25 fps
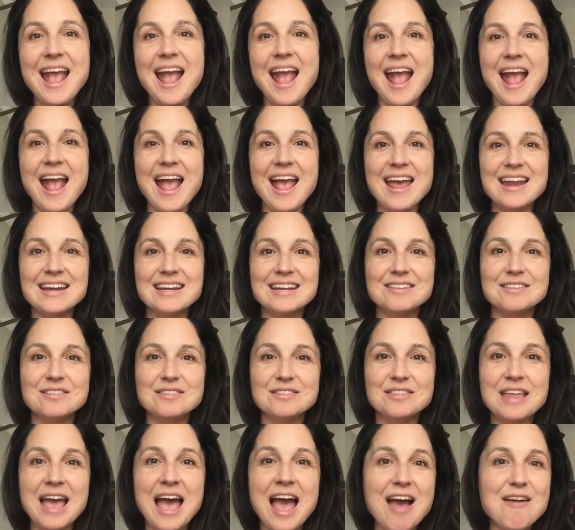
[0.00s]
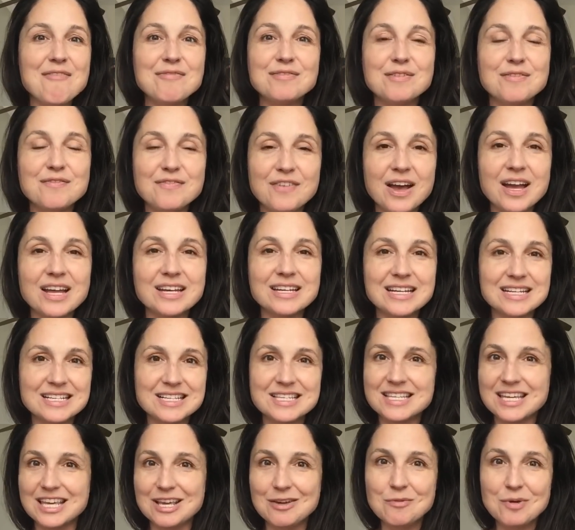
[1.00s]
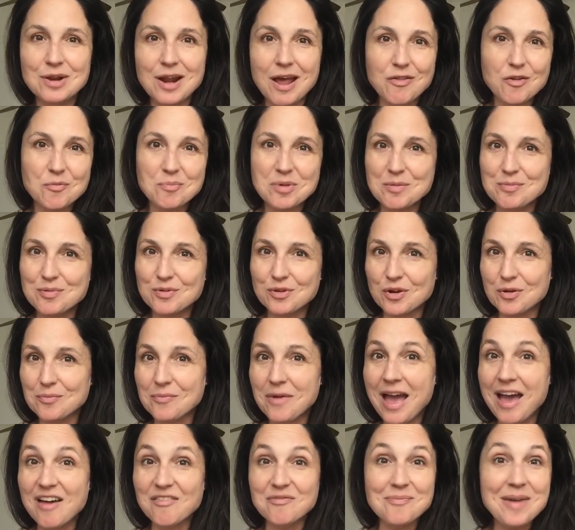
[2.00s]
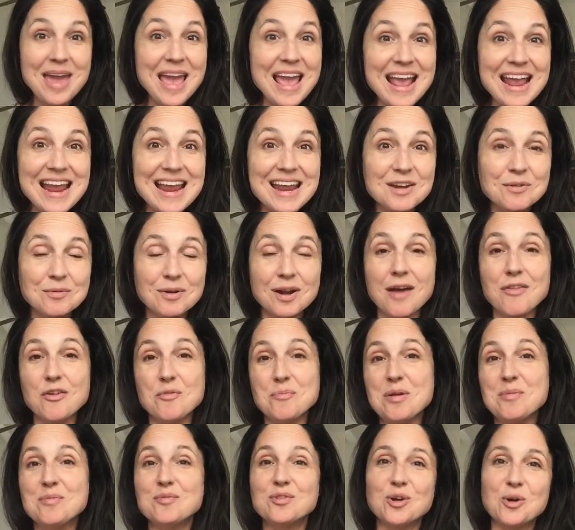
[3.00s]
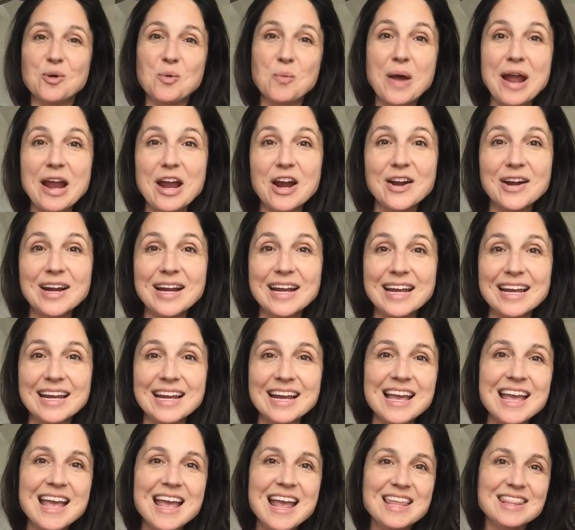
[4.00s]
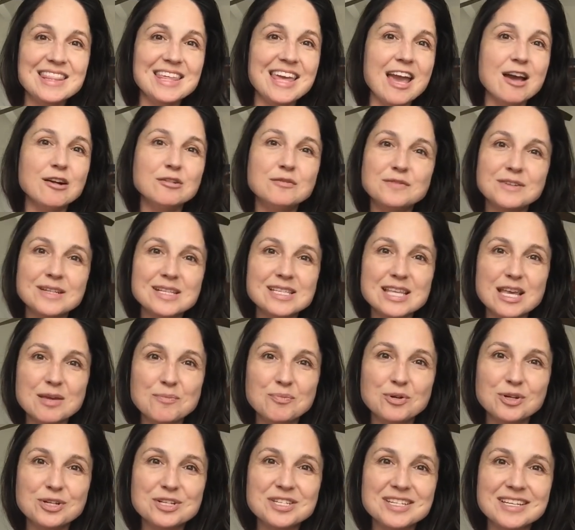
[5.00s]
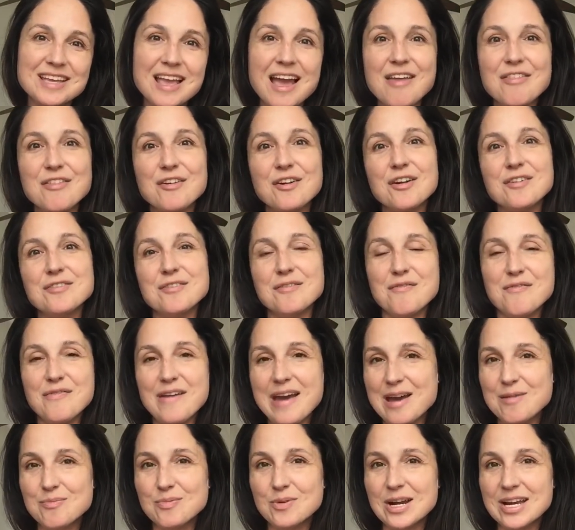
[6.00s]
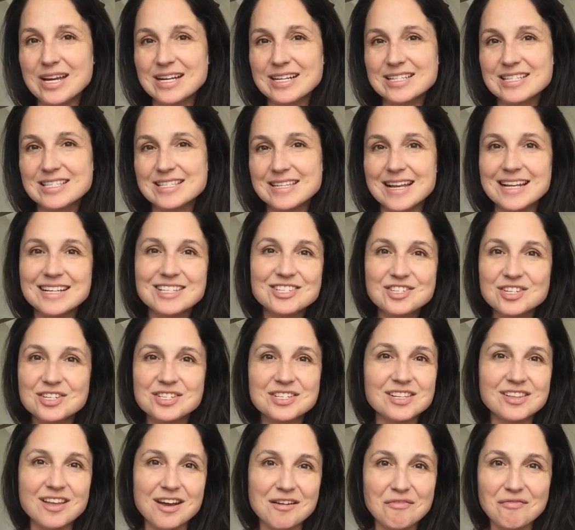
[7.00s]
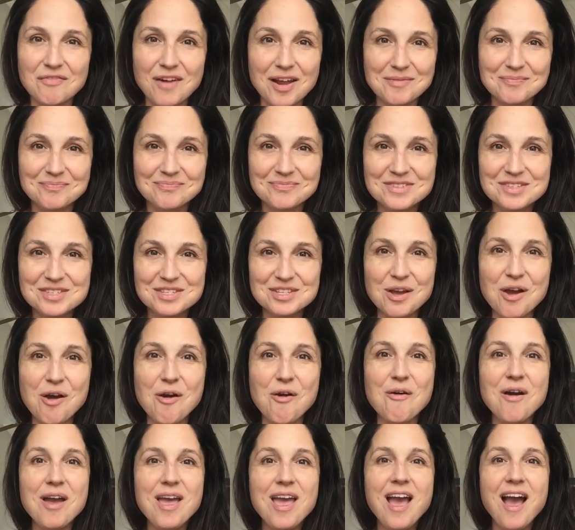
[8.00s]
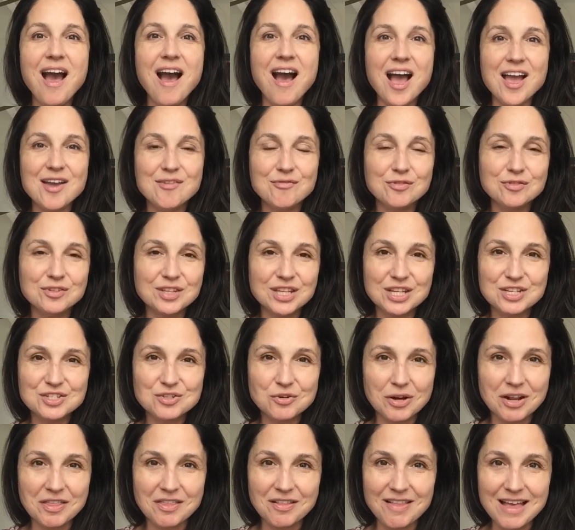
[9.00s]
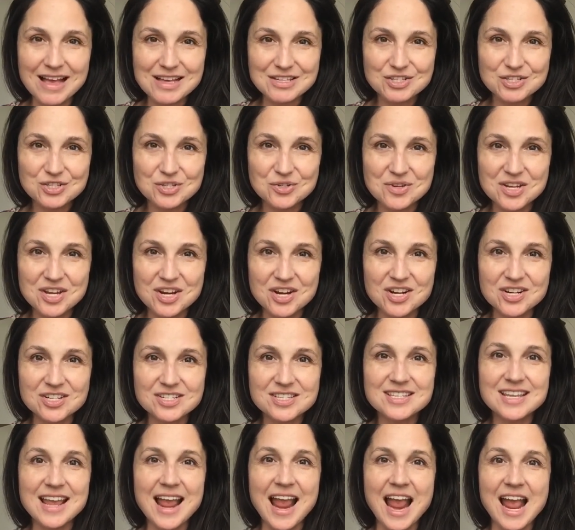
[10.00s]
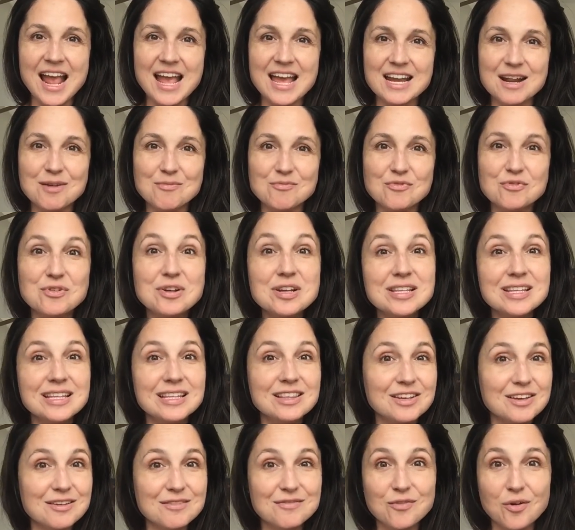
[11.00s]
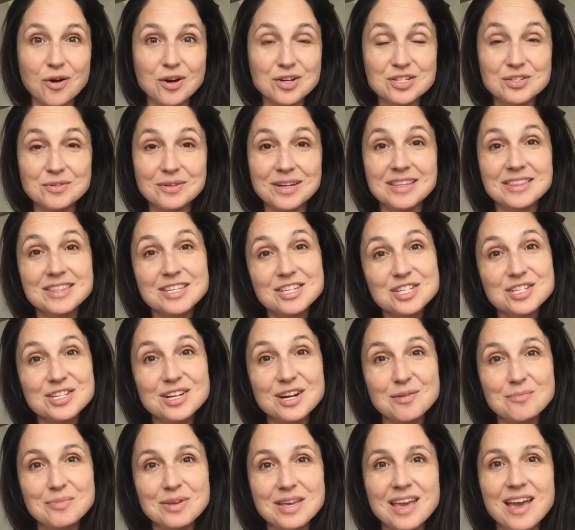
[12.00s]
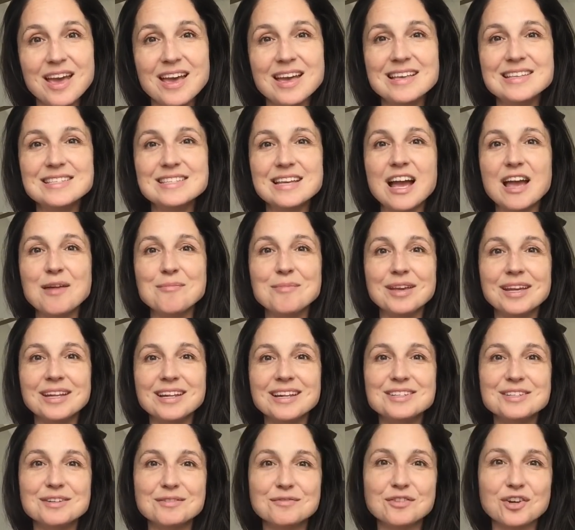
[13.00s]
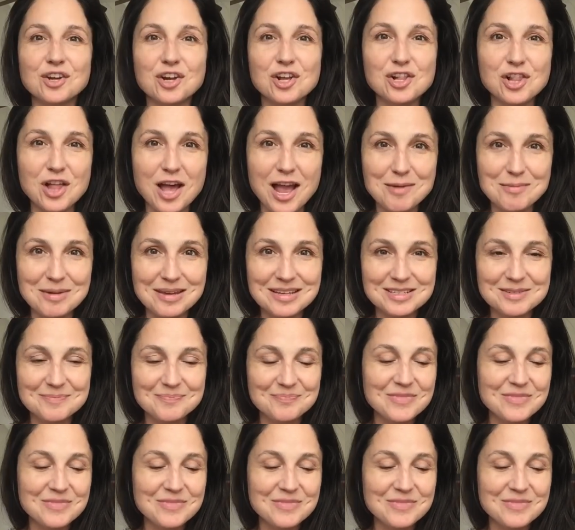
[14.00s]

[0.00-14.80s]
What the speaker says: And half the fun is seeing what other people have made, what other people are wearing, the outfits they put together, the fabrics. It's just a lot of fun. So I've really enjoyed it the last 2 years, and I'm really looking forward to doing it this year because I'm in a different climate.